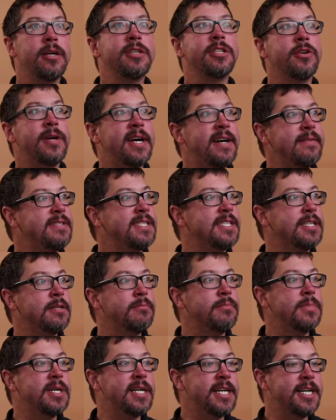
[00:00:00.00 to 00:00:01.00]
also have
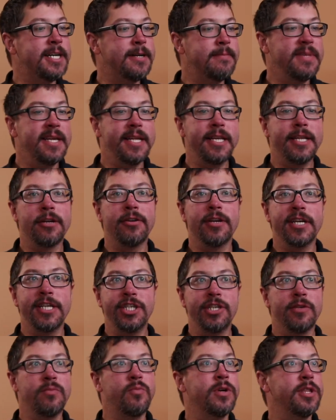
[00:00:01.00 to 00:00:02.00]
some
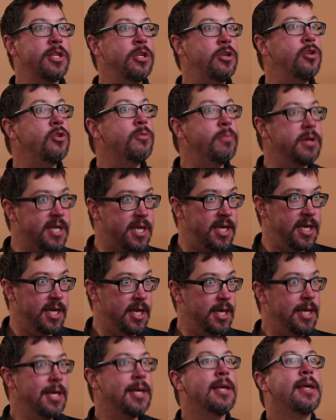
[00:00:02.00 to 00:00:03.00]
integration with
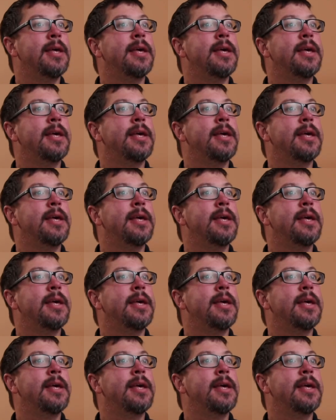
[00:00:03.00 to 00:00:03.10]
YubiKey